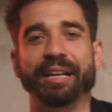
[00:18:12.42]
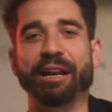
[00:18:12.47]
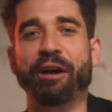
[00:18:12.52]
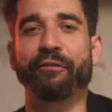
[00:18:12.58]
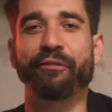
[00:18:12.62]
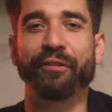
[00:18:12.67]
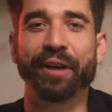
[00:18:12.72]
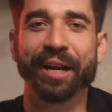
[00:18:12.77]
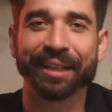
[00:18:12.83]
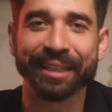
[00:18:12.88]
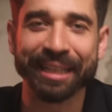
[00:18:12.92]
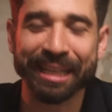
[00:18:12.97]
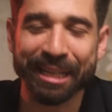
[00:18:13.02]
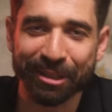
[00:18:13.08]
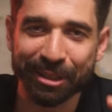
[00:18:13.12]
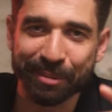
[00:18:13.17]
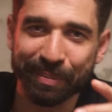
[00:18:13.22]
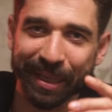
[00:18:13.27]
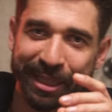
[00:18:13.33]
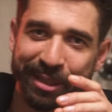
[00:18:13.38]
Now finally,
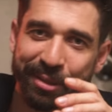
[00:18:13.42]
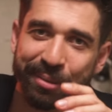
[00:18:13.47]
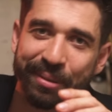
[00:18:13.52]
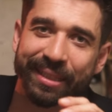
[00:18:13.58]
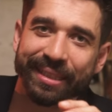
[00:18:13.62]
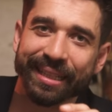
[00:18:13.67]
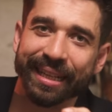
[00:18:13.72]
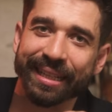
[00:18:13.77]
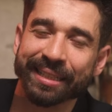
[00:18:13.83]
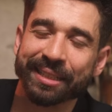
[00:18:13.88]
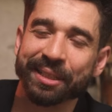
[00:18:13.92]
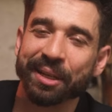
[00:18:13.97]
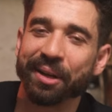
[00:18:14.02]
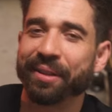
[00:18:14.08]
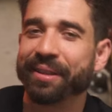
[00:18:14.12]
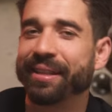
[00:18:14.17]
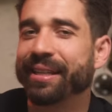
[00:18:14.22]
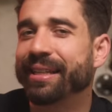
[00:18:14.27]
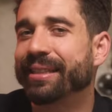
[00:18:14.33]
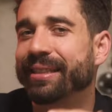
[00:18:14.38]
here's my 2 cents
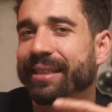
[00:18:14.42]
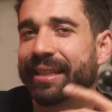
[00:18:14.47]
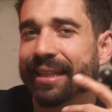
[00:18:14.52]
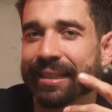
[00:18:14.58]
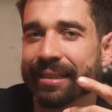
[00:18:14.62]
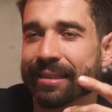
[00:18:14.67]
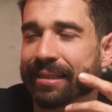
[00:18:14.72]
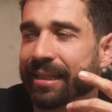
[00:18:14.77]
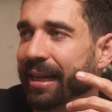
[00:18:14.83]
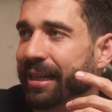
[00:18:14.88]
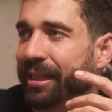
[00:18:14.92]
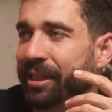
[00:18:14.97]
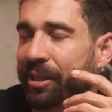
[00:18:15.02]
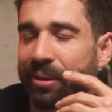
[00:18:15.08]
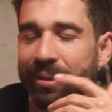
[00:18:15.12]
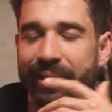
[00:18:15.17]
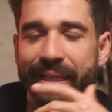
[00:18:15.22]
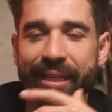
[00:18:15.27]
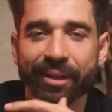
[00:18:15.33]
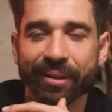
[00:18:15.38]
on these things that
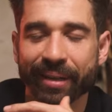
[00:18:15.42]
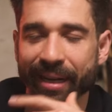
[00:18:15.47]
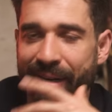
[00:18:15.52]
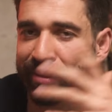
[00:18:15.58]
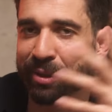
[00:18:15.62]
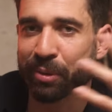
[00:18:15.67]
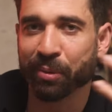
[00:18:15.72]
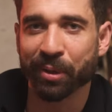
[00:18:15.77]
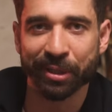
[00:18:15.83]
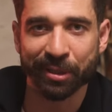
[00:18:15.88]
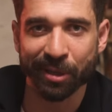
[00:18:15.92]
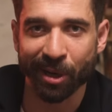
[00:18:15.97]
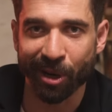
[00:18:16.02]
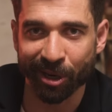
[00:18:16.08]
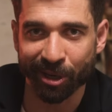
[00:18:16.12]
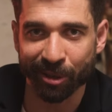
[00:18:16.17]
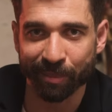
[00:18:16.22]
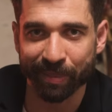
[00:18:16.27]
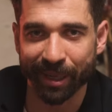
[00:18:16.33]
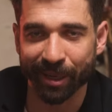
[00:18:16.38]
you'll hear everyone
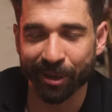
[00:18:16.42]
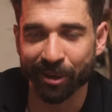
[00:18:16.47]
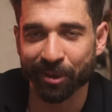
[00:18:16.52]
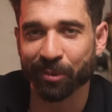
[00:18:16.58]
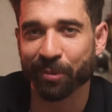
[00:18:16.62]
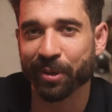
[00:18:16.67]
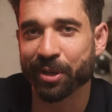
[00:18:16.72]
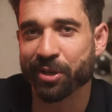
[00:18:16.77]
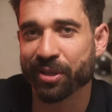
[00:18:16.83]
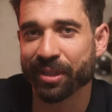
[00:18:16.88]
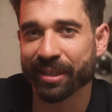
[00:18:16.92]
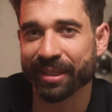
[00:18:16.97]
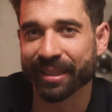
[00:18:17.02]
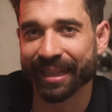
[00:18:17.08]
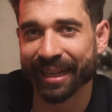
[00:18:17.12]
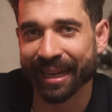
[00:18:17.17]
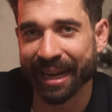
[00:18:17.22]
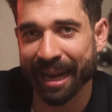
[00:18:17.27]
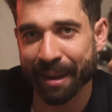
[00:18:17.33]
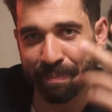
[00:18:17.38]
talk about, which is
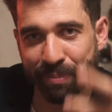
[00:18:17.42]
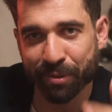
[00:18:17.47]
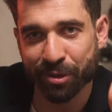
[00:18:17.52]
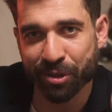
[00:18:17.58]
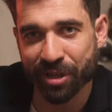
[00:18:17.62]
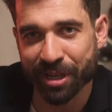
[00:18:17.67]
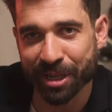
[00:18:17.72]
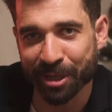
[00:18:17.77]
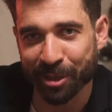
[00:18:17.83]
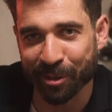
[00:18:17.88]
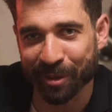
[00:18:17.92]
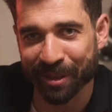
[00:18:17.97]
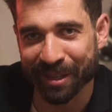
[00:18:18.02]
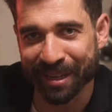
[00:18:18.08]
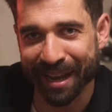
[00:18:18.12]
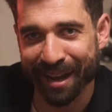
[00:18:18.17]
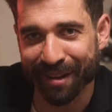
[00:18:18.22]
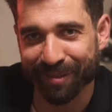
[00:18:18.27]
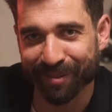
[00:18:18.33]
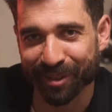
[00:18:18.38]
cappuccino in
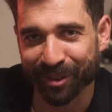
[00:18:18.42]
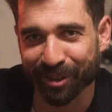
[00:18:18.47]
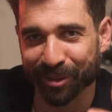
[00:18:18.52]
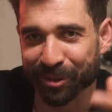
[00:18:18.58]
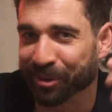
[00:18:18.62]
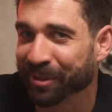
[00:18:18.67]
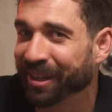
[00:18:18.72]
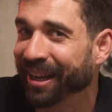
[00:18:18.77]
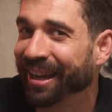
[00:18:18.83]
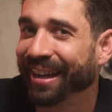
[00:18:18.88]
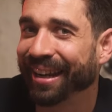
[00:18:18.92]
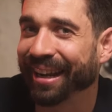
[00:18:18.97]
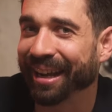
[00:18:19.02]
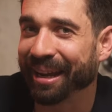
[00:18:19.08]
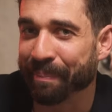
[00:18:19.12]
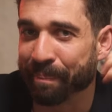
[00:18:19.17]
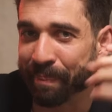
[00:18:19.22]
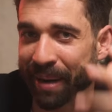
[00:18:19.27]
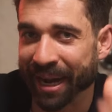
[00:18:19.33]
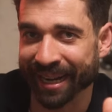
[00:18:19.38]
the afternoon
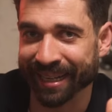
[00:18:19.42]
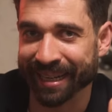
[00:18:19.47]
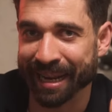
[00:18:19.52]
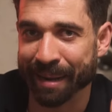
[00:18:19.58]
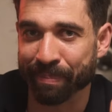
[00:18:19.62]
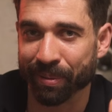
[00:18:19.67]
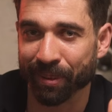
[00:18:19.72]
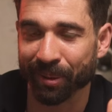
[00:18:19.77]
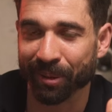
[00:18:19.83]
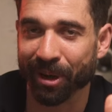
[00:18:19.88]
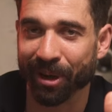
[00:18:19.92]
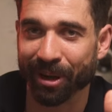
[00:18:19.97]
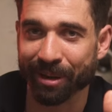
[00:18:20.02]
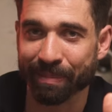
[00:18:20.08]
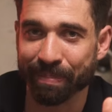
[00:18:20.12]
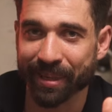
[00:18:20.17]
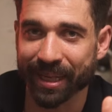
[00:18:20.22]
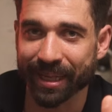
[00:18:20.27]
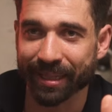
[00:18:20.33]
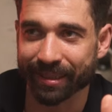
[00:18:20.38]
and pineapple on
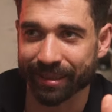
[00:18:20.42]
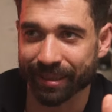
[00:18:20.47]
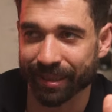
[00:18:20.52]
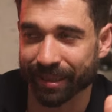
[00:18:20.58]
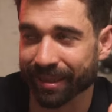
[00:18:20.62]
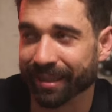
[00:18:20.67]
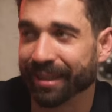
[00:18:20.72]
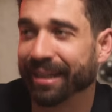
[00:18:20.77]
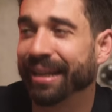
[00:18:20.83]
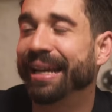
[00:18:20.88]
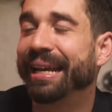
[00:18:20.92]
pizza.